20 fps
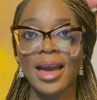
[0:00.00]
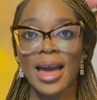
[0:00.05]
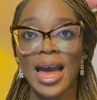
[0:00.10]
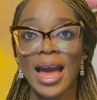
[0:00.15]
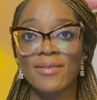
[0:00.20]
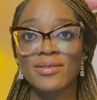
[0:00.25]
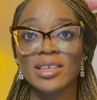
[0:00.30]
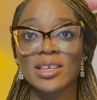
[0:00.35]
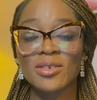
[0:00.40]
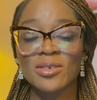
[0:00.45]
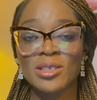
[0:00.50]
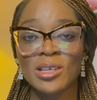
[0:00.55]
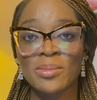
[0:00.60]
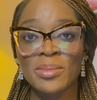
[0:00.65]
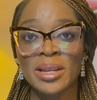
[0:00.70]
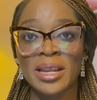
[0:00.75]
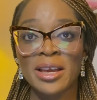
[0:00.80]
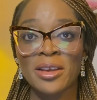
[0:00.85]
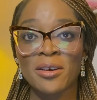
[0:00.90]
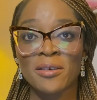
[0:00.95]
After you
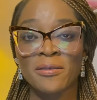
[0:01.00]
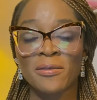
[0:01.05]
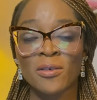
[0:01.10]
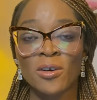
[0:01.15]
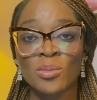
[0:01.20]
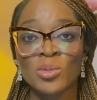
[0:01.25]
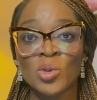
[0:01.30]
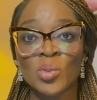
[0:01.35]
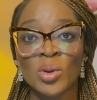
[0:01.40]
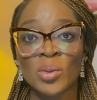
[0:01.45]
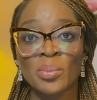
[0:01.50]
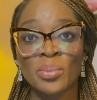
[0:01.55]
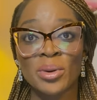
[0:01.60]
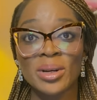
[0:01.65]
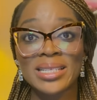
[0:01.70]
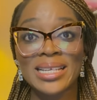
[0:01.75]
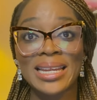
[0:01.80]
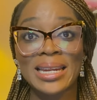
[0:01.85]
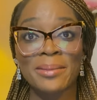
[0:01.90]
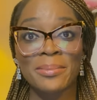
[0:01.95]
submitted your forms, you'll be
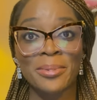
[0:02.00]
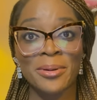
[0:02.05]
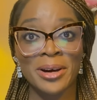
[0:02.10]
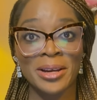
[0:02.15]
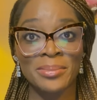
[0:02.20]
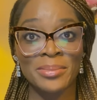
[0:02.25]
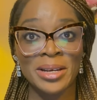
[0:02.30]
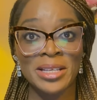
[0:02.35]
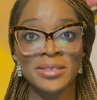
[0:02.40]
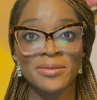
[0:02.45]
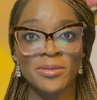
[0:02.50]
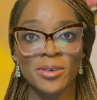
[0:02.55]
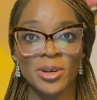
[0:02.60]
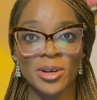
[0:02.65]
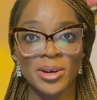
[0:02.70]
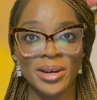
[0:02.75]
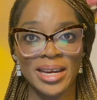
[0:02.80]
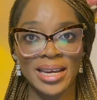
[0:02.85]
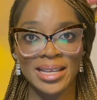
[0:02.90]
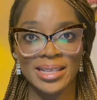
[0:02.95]
booked an appointment for
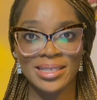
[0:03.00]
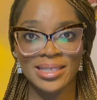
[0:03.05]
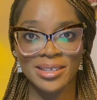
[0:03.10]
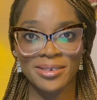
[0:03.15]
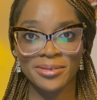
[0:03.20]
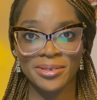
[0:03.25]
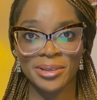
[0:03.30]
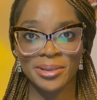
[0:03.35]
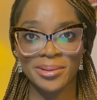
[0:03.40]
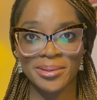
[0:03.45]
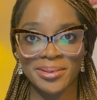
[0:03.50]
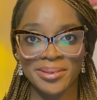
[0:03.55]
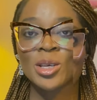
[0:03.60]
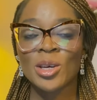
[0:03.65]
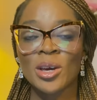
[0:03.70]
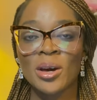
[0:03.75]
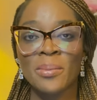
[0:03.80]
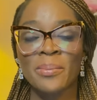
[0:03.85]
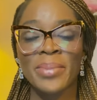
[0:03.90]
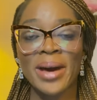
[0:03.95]
your interview. So
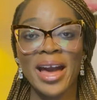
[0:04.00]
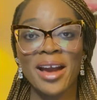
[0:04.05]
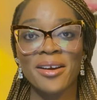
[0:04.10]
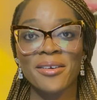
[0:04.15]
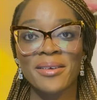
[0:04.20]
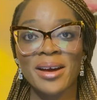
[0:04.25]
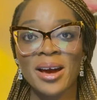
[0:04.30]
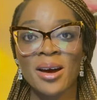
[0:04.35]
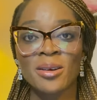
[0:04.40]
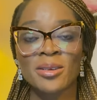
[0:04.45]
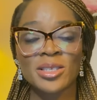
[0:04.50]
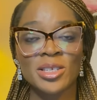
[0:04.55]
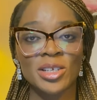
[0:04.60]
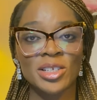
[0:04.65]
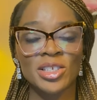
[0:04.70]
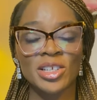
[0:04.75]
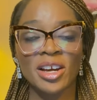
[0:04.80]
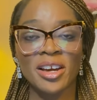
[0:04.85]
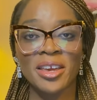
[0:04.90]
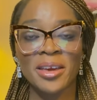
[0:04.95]
your backgrounds,
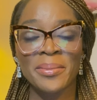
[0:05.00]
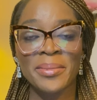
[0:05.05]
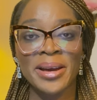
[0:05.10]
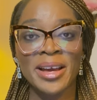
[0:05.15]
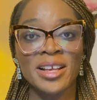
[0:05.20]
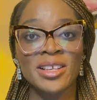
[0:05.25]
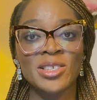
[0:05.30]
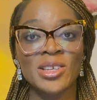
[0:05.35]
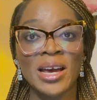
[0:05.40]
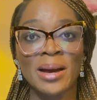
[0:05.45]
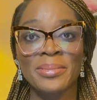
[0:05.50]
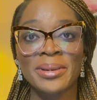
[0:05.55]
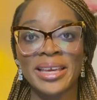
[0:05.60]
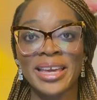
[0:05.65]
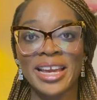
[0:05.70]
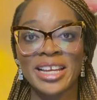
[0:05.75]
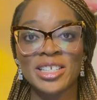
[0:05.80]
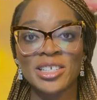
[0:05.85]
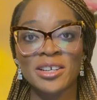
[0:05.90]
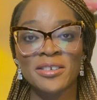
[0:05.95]
your documents, your
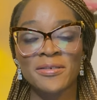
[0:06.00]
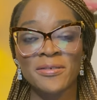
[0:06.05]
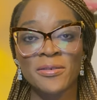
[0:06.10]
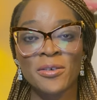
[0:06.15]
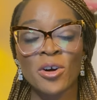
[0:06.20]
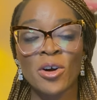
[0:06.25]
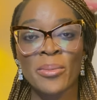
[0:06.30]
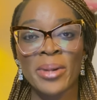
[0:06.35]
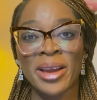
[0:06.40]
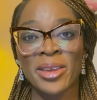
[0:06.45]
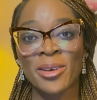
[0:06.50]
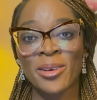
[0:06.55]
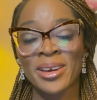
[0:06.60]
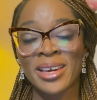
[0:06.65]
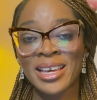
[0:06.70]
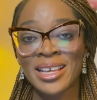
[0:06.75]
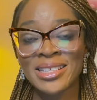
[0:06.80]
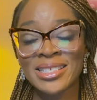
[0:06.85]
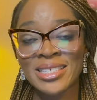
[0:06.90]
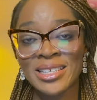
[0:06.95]
application form, and your
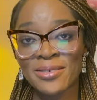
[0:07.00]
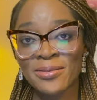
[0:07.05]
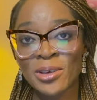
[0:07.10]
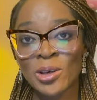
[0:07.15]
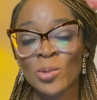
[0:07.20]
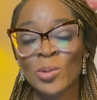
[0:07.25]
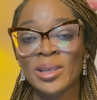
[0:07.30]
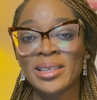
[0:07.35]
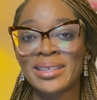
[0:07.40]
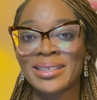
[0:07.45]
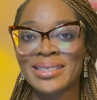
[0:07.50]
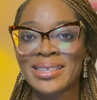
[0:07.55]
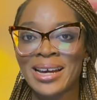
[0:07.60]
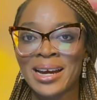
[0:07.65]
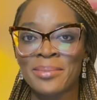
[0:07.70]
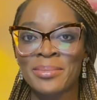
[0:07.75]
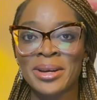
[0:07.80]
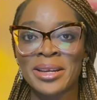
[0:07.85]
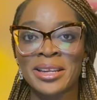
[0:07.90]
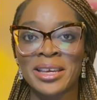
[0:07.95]
interview will
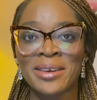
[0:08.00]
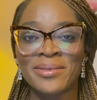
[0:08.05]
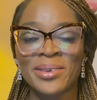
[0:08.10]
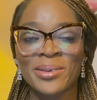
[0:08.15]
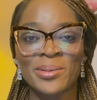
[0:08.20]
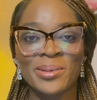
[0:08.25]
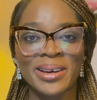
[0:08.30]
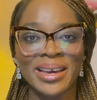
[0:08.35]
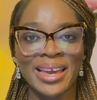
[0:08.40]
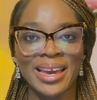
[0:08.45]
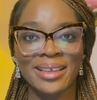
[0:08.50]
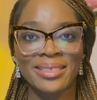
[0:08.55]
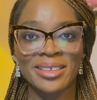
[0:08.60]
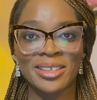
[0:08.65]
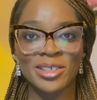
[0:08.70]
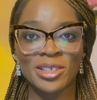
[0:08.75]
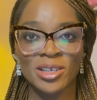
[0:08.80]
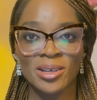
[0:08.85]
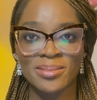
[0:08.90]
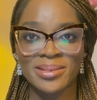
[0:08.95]
determine if you will get
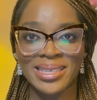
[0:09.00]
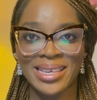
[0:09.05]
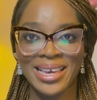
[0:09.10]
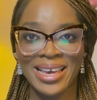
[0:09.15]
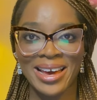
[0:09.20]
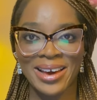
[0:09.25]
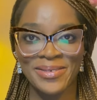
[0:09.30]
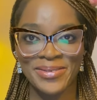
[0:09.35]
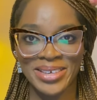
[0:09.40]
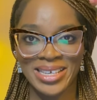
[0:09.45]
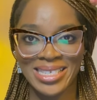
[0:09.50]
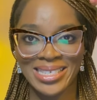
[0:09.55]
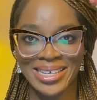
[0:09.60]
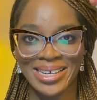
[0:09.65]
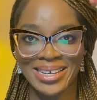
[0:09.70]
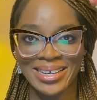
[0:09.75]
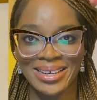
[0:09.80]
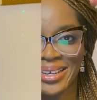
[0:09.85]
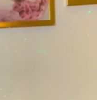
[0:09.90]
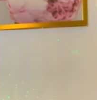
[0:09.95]
the job seeker
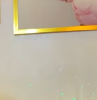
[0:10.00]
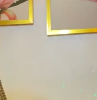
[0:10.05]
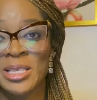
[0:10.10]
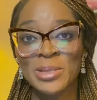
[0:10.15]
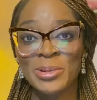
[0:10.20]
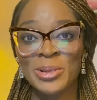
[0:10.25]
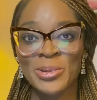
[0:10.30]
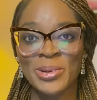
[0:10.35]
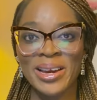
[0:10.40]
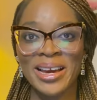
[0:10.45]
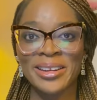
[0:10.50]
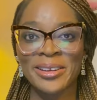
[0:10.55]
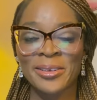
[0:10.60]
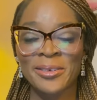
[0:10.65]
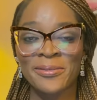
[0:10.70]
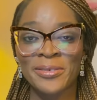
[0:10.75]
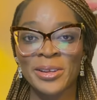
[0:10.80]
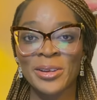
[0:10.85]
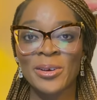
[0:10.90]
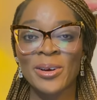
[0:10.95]
visa. I'm going to be doing
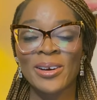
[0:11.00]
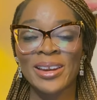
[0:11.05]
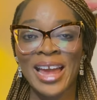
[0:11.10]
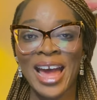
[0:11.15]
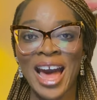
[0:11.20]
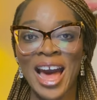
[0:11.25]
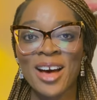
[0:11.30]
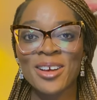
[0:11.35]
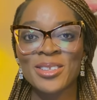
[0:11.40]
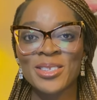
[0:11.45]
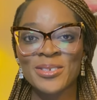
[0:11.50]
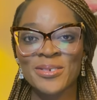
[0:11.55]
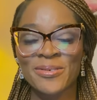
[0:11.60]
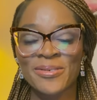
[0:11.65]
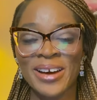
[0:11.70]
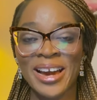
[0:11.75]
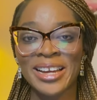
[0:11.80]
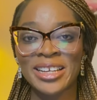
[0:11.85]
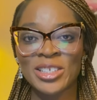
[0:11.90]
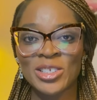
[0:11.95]
another video on how to
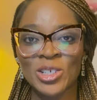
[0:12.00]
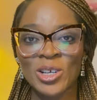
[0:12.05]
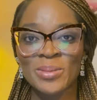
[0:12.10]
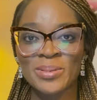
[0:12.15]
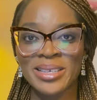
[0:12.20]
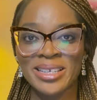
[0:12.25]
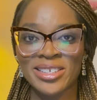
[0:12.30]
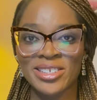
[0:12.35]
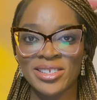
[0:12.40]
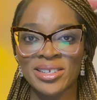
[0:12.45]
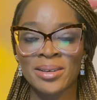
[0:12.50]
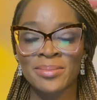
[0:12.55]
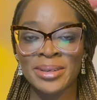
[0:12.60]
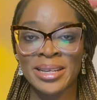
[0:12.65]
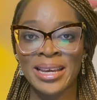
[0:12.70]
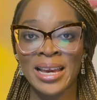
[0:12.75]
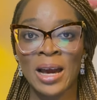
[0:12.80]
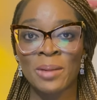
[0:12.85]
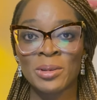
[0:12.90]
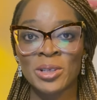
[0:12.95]
find jobs in
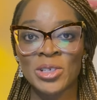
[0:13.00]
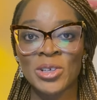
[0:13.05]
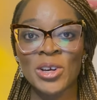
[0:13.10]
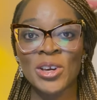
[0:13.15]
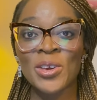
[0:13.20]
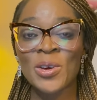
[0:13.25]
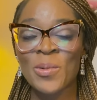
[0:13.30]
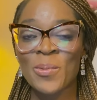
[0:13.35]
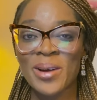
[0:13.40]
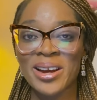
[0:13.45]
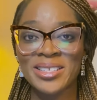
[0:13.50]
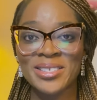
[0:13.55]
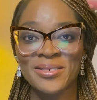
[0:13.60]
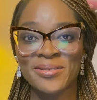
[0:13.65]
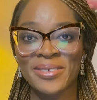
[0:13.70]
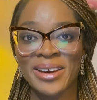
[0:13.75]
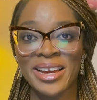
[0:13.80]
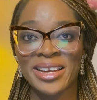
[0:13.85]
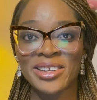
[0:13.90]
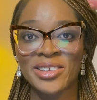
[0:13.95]
Germany. I'll be showing you where to
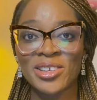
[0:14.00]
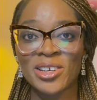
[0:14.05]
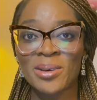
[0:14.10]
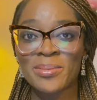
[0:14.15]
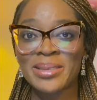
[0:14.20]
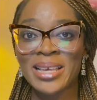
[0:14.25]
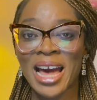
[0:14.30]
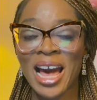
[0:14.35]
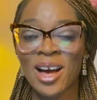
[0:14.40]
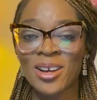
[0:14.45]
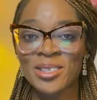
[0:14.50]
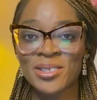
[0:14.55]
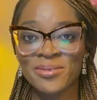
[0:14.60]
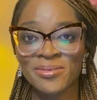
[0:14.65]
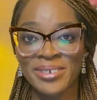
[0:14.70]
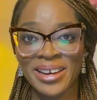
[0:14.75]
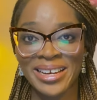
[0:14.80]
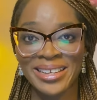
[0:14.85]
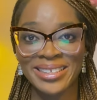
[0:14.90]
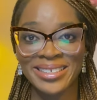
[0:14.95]
find jobs, how to
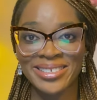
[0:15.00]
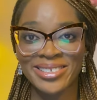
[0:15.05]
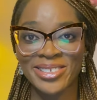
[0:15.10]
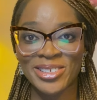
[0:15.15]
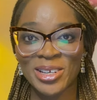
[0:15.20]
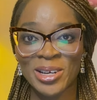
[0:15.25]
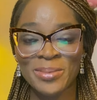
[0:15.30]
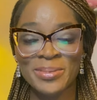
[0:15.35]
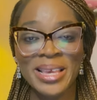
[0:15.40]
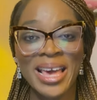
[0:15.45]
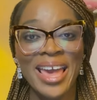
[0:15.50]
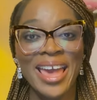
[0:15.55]
find these jobs,